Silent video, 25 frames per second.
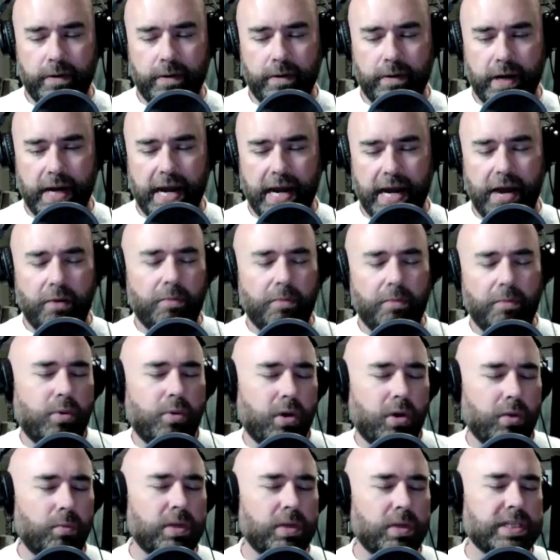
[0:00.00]
how
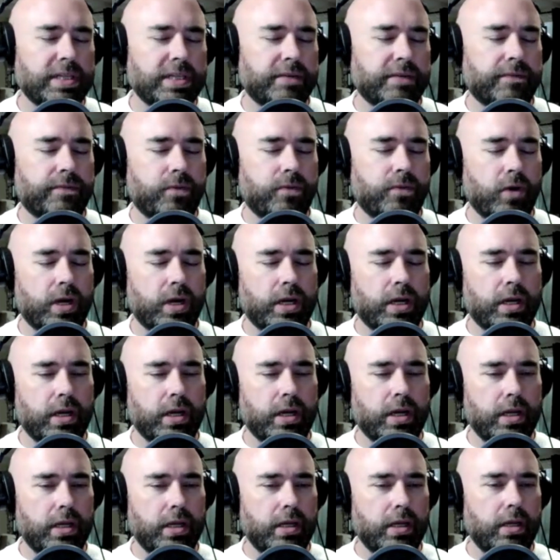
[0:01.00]
important was it for
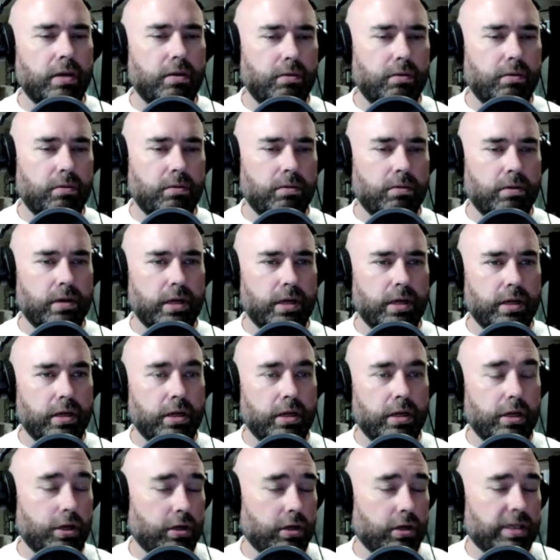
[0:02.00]
you,
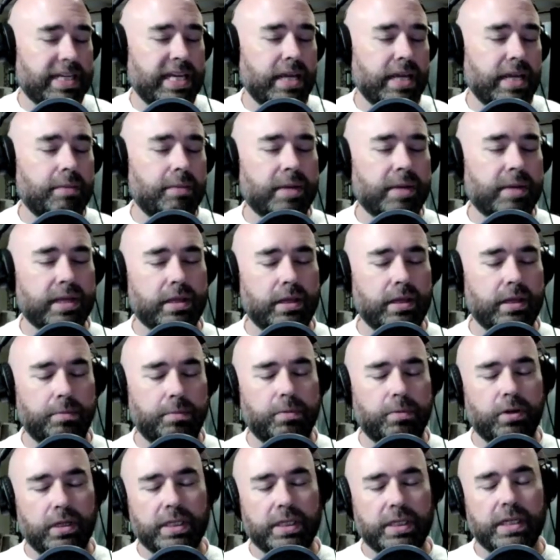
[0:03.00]
your team at the
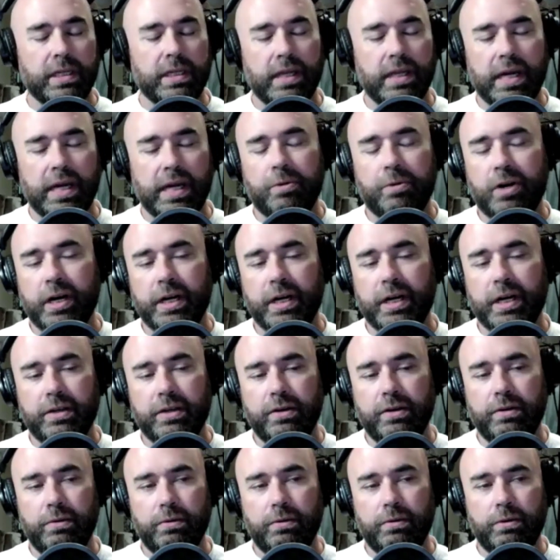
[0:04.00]
Burlington Library,
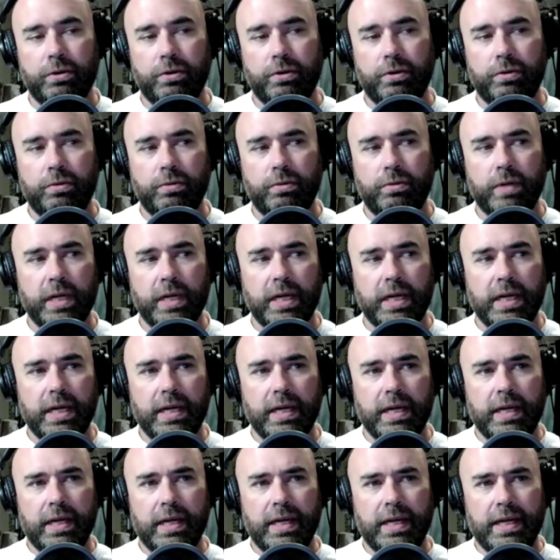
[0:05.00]
to
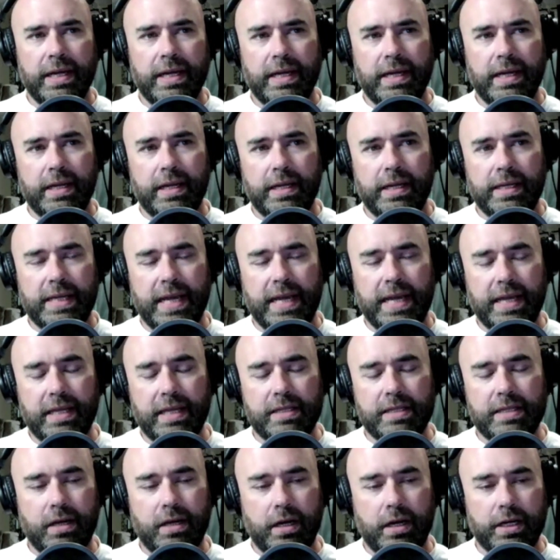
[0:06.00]
take
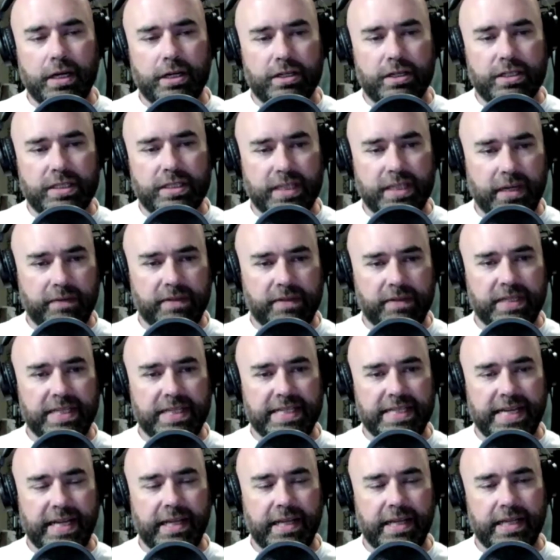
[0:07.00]
this on yourself to
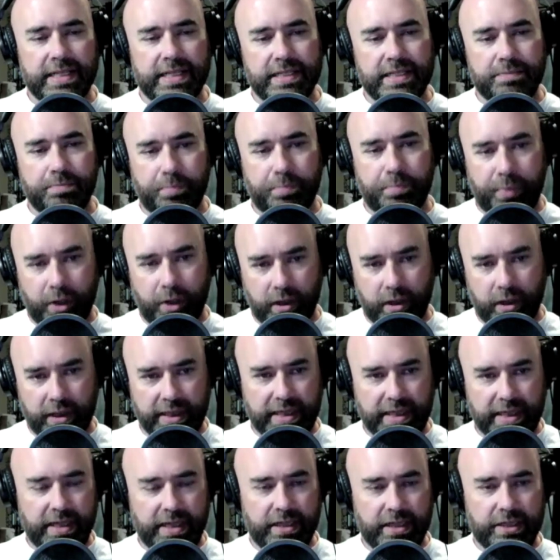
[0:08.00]
say this is
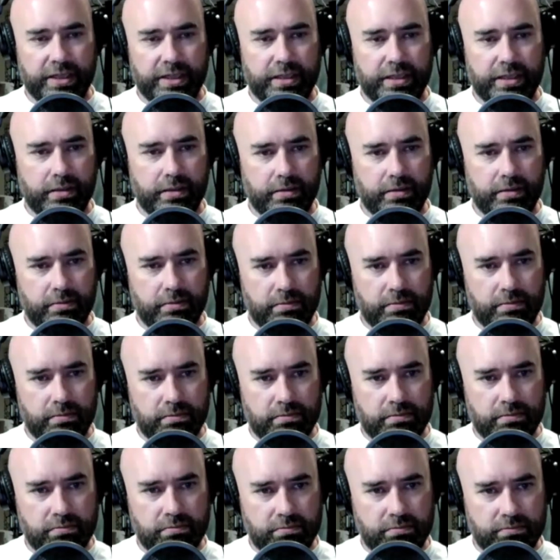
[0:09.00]
Burlington's
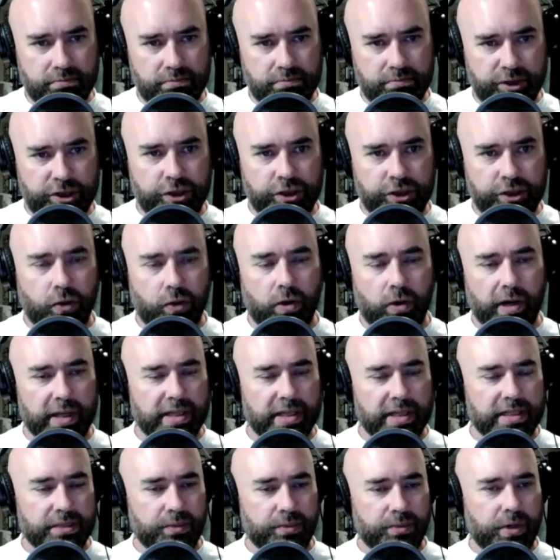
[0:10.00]
story.
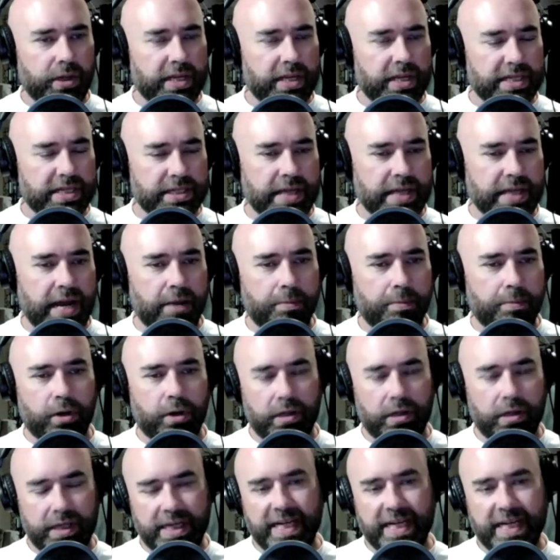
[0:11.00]
This is how
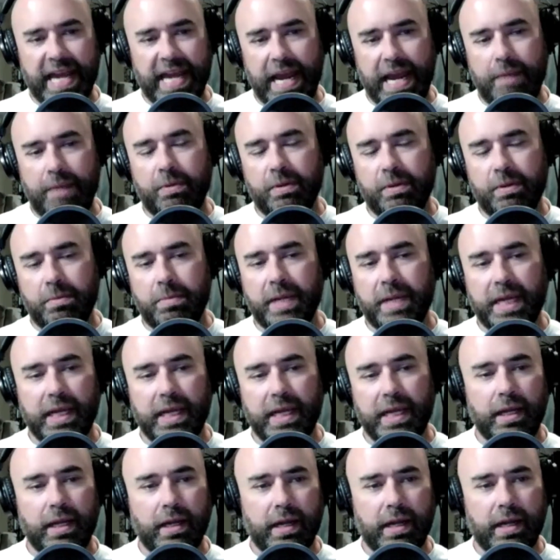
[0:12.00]
Burlington came to
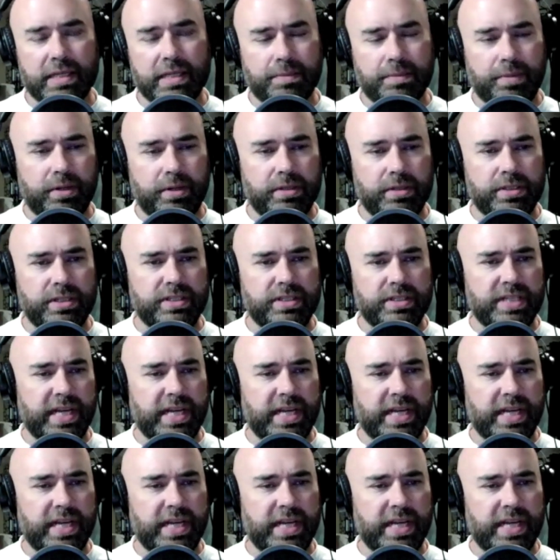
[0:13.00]
be, as opposed to